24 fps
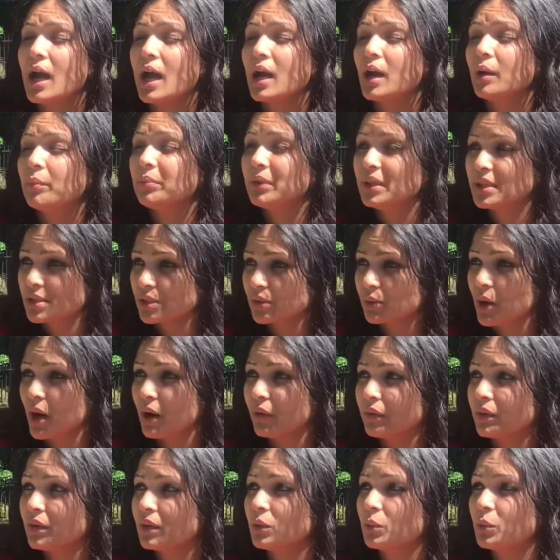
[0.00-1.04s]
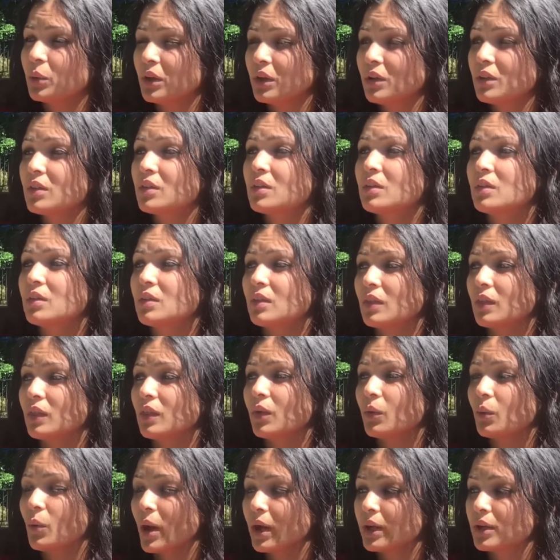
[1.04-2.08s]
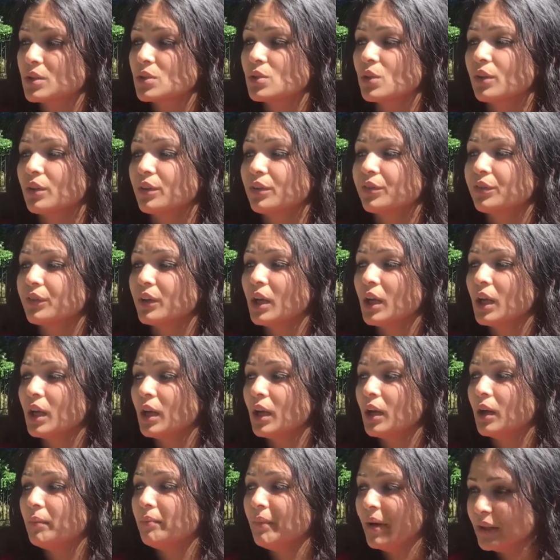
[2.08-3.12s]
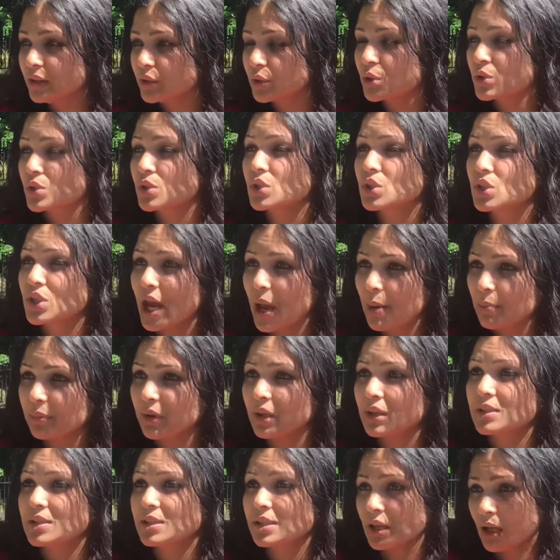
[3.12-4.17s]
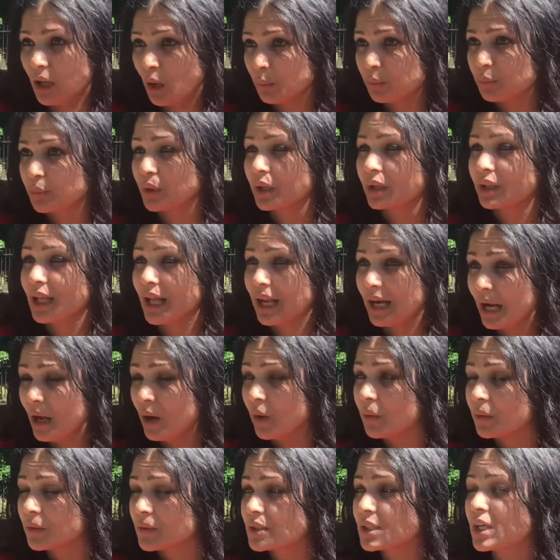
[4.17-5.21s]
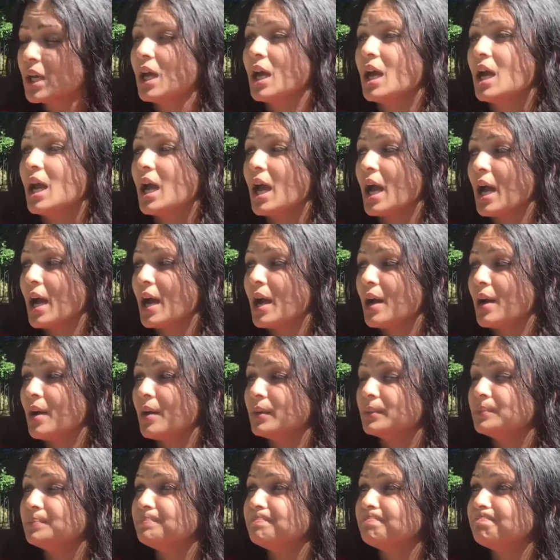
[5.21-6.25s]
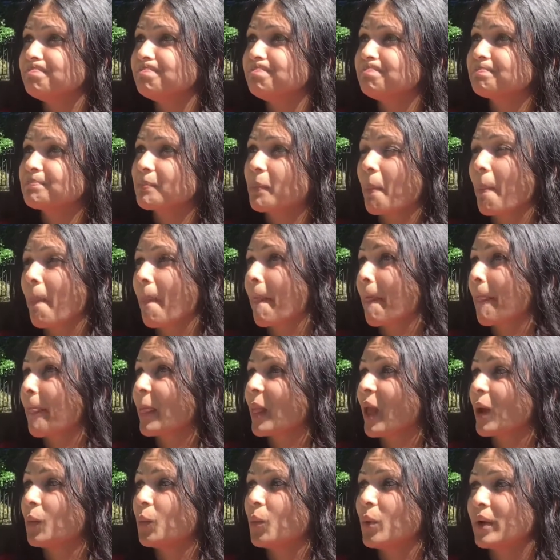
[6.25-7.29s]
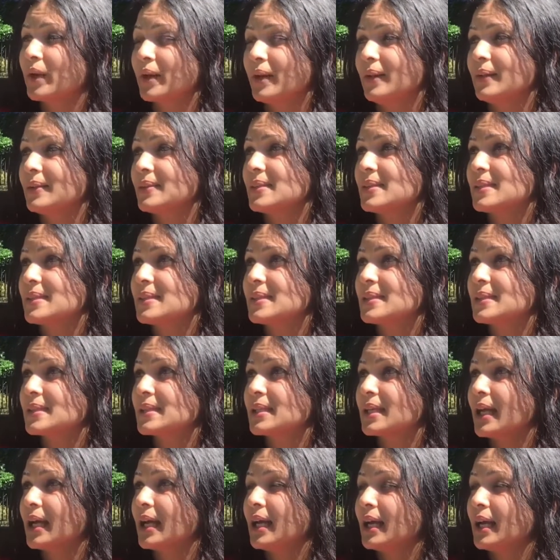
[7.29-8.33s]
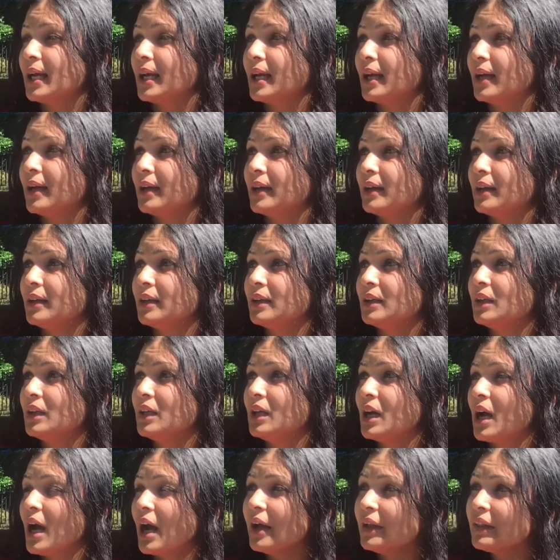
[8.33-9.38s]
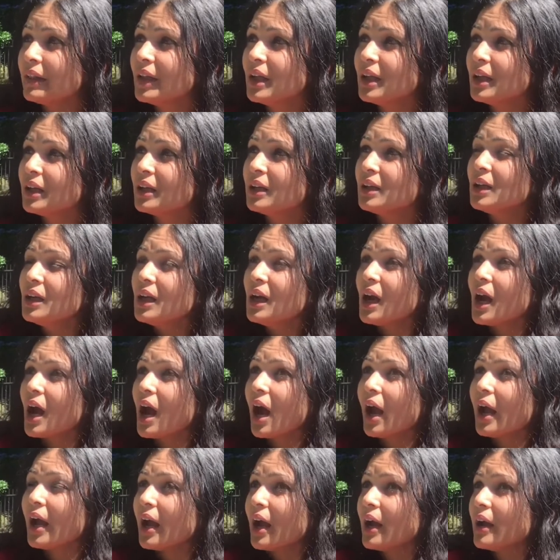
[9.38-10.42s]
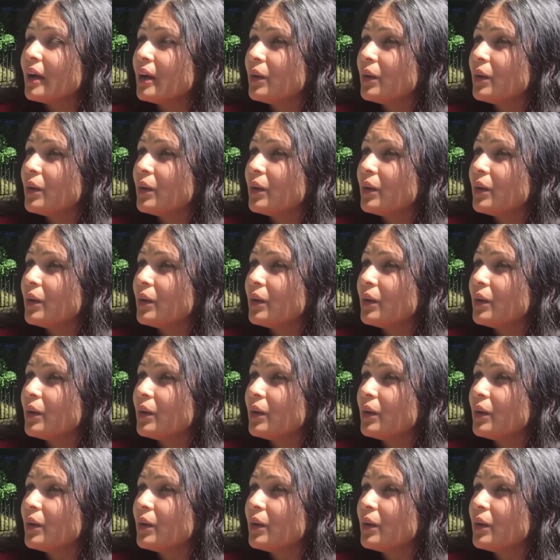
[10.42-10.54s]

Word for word: uh, be surrounded with the right sort of mentors and champions to help bring that out. Um, what else? Uh, I think I,